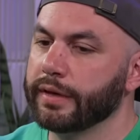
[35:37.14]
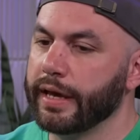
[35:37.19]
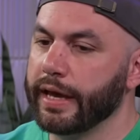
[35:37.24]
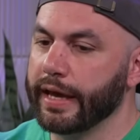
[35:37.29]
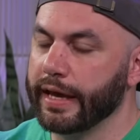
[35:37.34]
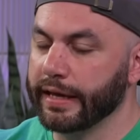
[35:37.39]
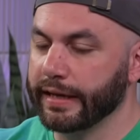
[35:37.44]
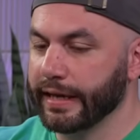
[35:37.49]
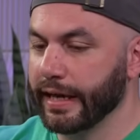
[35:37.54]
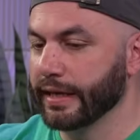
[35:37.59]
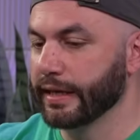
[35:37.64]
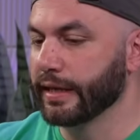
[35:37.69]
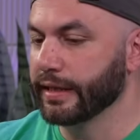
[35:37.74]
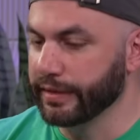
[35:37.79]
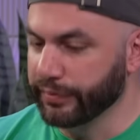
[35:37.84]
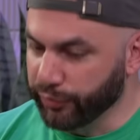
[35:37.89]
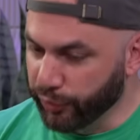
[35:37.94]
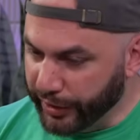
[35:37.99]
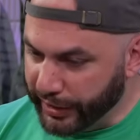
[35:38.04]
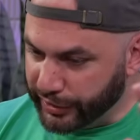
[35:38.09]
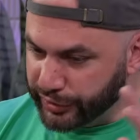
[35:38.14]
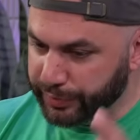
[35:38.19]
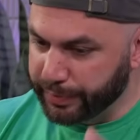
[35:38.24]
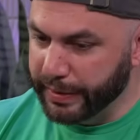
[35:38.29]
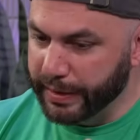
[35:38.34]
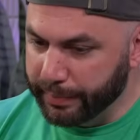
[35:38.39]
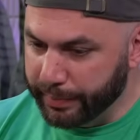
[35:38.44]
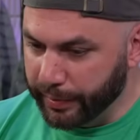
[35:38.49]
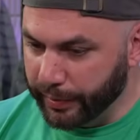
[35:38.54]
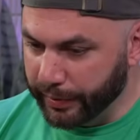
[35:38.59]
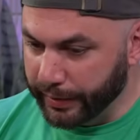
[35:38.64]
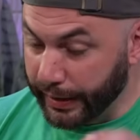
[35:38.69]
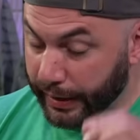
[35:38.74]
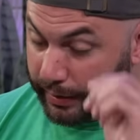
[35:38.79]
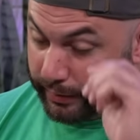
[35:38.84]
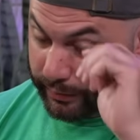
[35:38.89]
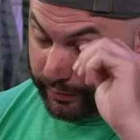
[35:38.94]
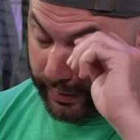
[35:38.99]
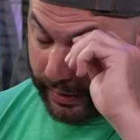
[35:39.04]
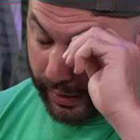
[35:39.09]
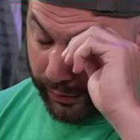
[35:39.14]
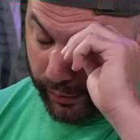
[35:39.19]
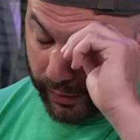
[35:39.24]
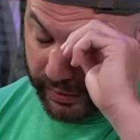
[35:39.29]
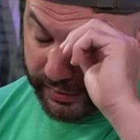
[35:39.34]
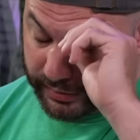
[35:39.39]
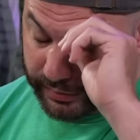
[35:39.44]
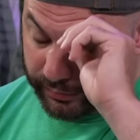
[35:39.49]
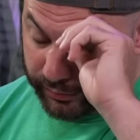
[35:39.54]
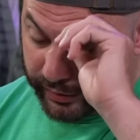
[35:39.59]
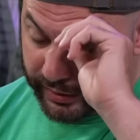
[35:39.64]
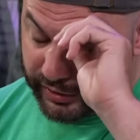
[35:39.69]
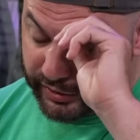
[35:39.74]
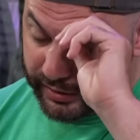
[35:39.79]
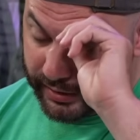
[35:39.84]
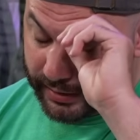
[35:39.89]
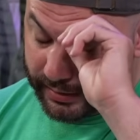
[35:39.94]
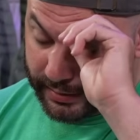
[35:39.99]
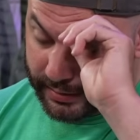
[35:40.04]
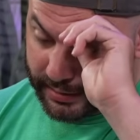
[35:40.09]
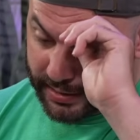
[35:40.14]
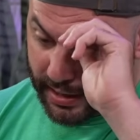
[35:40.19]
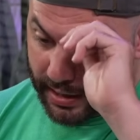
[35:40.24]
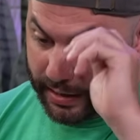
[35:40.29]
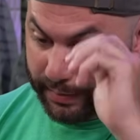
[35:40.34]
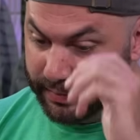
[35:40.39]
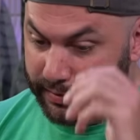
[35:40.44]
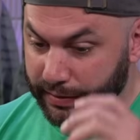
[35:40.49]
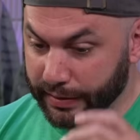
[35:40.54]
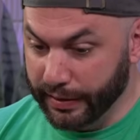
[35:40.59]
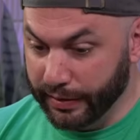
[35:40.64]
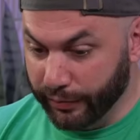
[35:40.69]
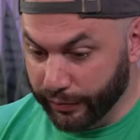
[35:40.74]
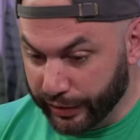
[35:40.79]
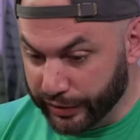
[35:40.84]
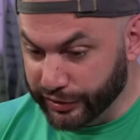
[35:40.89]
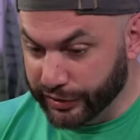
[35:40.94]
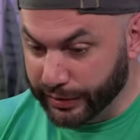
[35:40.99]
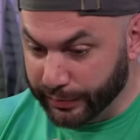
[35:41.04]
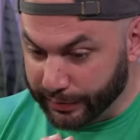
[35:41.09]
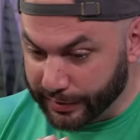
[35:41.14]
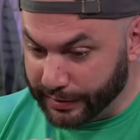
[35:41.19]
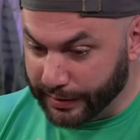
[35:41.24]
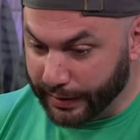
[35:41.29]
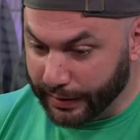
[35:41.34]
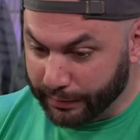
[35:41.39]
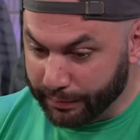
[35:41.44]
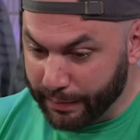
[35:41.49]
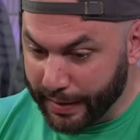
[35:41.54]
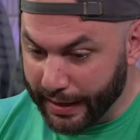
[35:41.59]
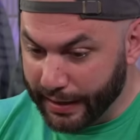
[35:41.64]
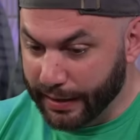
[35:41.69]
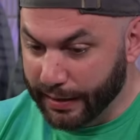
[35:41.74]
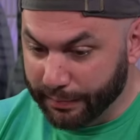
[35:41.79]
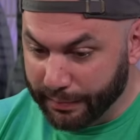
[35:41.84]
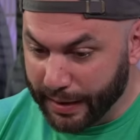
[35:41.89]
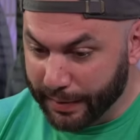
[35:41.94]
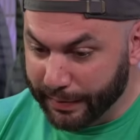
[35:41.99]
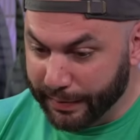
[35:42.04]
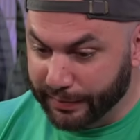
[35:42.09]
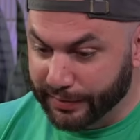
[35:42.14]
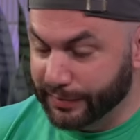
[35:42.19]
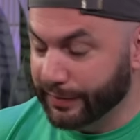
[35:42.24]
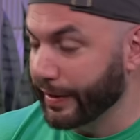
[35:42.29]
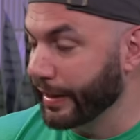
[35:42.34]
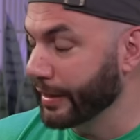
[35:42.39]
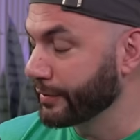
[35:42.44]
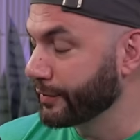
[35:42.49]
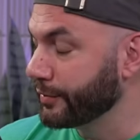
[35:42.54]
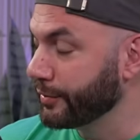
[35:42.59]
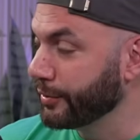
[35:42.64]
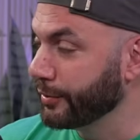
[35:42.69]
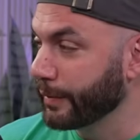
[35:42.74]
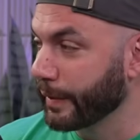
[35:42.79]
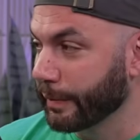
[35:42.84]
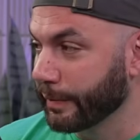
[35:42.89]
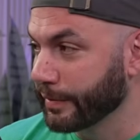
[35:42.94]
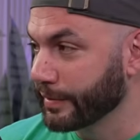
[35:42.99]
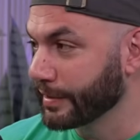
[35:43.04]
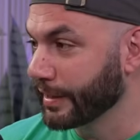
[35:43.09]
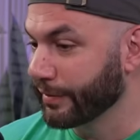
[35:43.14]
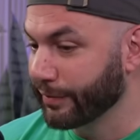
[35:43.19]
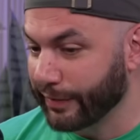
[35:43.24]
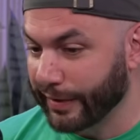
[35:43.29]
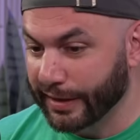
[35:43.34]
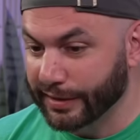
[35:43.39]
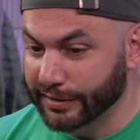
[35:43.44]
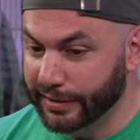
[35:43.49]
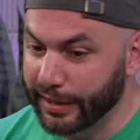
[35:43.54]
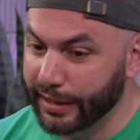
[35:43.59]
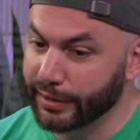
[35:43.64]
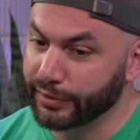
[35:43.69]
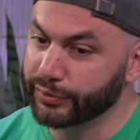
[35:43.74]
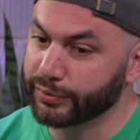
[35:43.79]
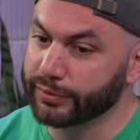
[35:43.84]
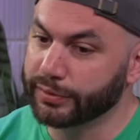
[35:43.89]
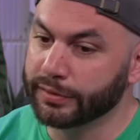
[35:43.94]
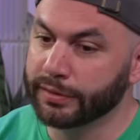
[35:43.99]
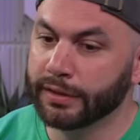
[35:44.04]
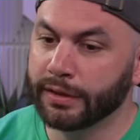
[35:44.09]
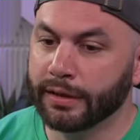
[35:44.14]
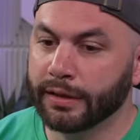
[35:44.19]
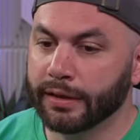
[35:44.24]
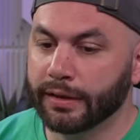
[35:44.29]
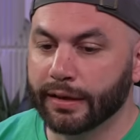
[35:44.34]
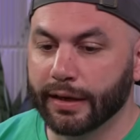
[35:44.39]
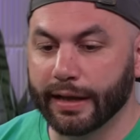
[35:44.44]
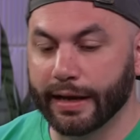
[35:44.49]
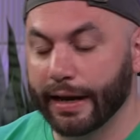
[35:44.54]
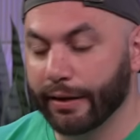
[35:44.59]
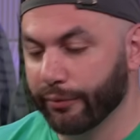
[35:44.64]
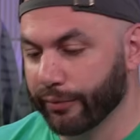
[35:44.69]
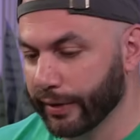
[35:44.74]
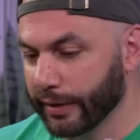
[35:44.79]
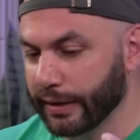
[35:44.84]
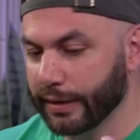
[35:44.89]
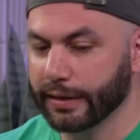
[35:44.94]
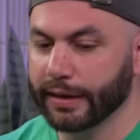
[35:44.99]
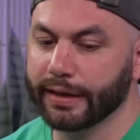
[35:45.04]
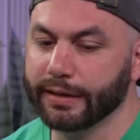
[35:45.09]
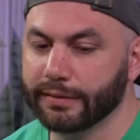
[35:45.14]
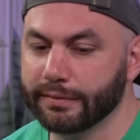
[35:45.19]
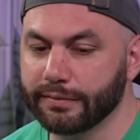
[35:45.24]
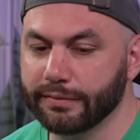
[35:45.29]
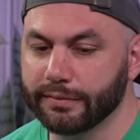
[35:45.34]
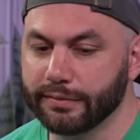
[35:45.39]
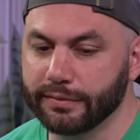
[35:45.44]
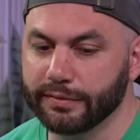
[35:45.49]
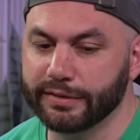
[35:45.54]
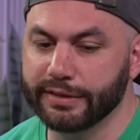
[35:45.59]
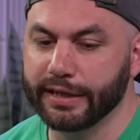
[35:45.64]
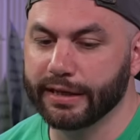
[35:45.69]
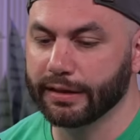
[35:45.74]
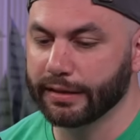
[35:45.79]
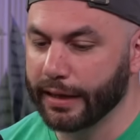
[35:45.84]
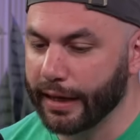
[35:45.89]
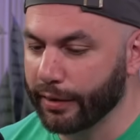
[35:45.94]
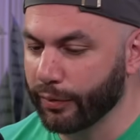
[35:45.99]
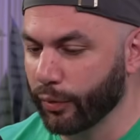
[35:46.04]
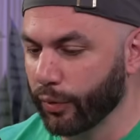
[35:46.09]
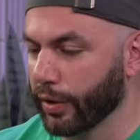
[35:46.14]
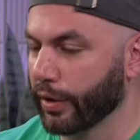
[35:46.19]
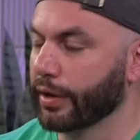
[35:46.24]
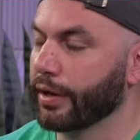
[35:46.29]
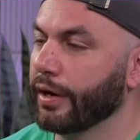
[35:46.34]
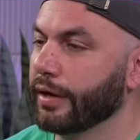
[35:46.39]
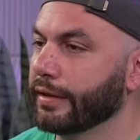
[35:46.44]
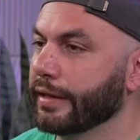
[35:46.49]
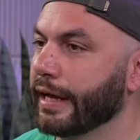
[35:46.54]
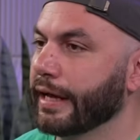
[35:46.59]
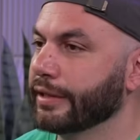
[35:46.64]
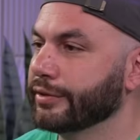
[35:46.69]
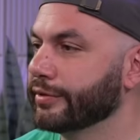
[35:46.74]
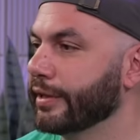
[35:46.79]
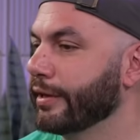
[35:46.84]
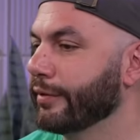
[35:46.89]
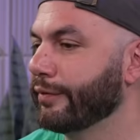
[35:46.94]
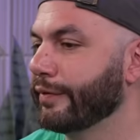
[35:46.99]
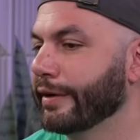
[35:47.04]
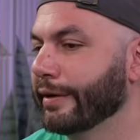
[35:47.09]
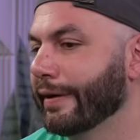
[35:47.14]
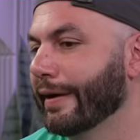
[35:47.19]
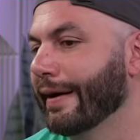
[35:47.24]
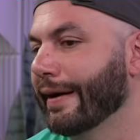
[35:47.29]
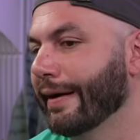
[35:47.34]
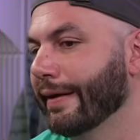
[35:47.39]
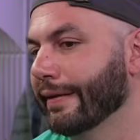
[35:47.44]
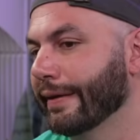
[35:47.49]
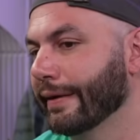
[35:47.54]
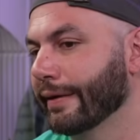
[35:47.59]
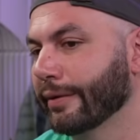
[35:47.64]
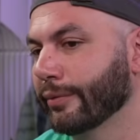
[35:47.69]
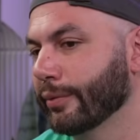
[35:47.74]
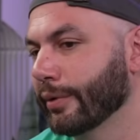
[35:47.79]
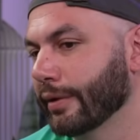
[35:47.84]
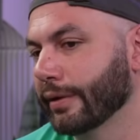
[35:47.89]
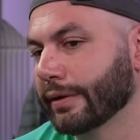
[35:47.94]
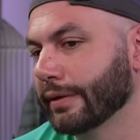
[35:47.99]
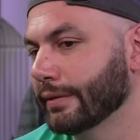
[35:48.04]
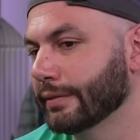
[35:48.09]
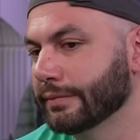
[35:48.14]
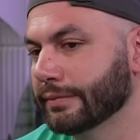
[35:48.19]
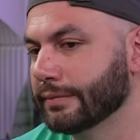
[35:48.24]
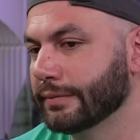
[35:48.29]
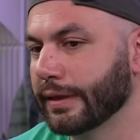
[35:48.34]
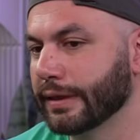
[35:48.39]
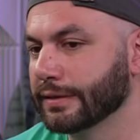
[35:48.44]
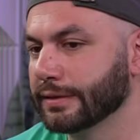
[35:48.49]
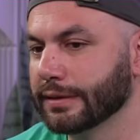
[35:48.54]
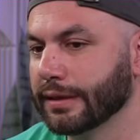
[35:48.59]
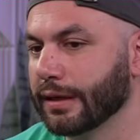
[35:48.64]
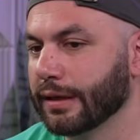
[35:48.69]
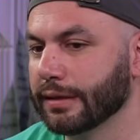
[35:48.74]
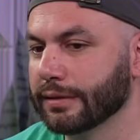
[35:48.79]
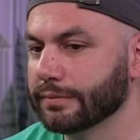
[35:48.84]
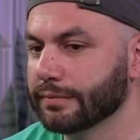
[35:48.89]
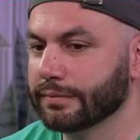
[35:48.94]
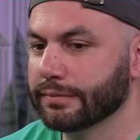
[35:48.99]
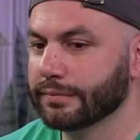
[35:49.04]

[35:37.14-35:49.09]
and reach people that I wasn't reaching at the time? And originally it was like maybe it was fast food, maybe it was like fast casual. And I really did a lot of work on that and trying to figure out how that could work. And that's not.